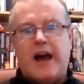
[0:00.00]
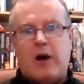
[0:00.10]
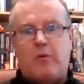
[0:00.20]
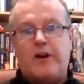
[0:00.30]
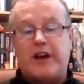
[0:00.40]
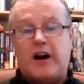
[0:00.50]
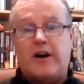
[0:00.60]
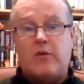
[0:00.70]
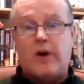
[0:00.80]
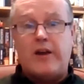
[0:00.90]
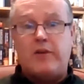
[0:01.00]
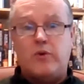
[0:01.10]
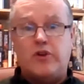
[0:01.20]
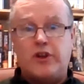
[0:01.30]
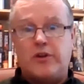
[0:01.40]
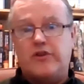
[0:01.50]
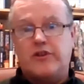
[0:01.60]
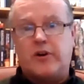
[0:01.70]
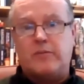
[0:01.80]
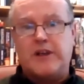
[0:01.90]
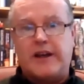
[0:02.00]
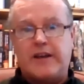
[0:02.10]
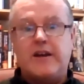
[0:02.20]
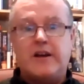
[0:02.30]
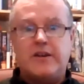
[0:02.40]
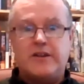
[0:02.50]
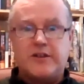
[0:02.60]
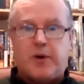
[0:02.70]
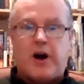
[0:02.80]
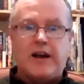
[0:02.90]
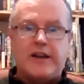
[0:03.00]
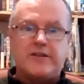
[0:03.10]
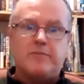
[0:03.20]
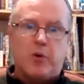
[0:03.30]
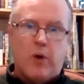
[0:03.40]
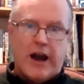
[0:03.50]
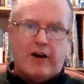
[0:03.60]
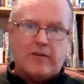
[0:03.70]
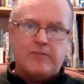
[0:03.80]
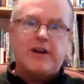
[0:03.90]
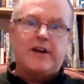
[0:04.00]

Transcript: where the IRA would use terms like spies beware.